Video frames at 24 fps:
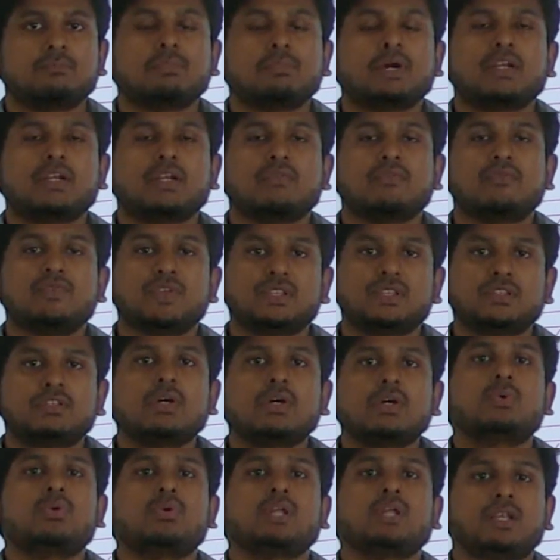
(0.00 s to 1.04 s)
But
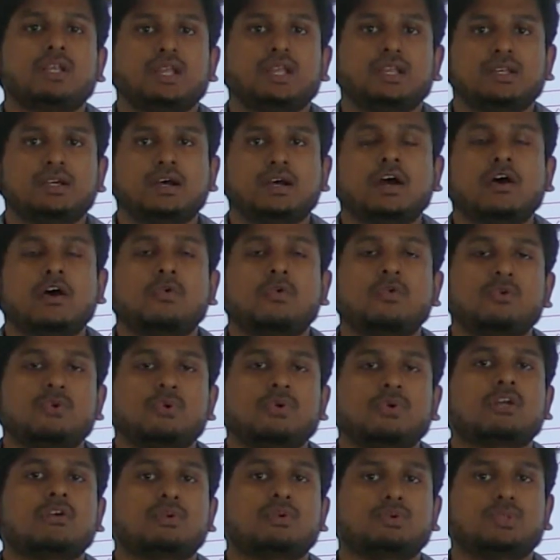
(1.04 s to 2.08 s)
without the data, how you
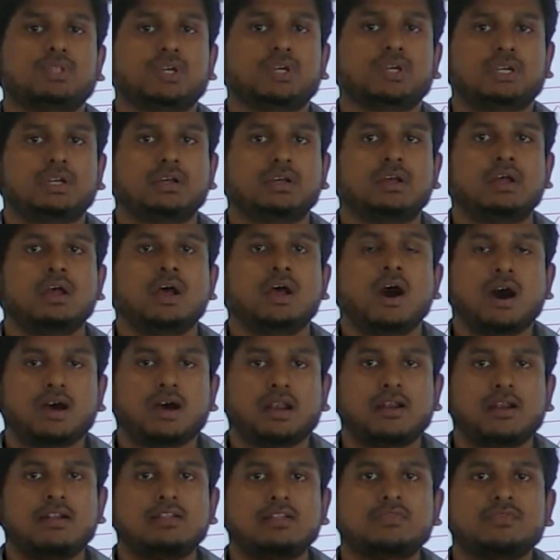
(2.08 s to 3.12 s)
can do that?
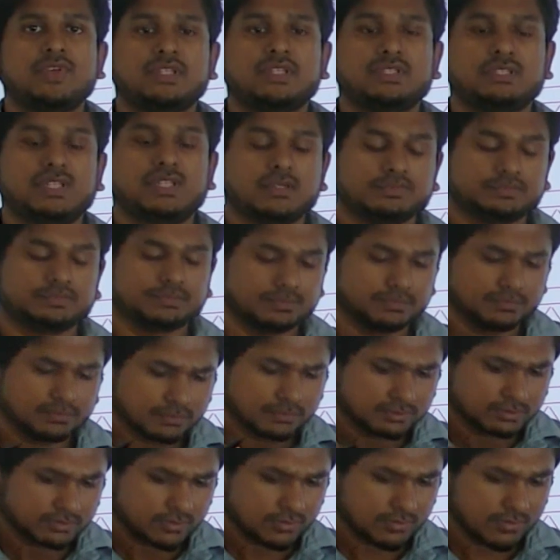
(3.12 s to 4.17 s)
Or else with
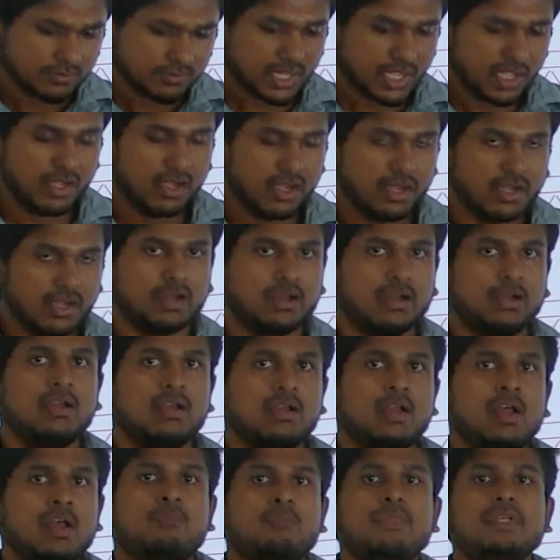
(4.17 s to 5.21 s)

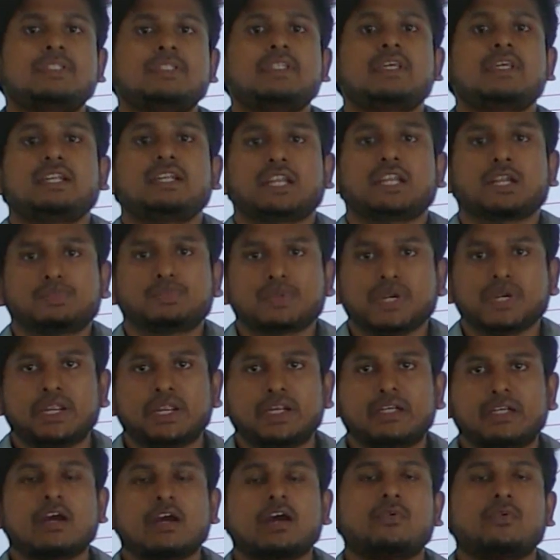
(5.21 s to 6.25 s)
the misinterpreted
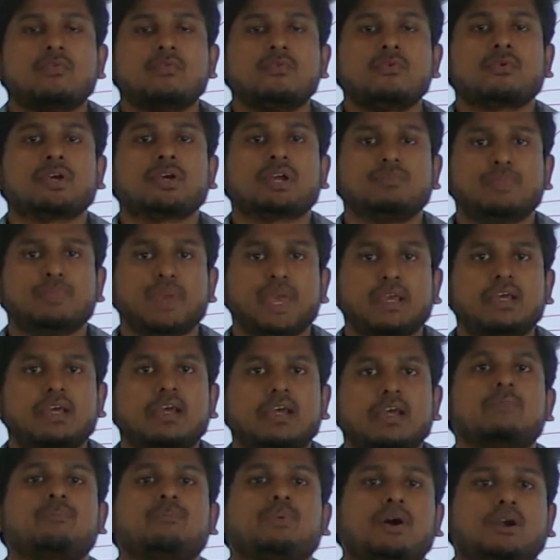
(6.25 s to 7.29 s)
data, how you can make
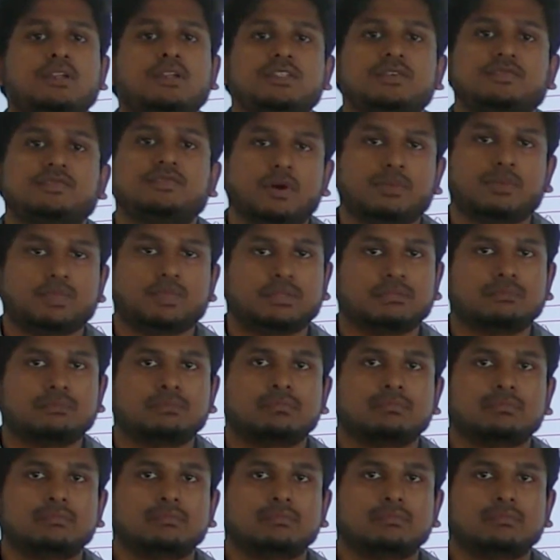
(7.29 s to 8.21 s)
any policy for them?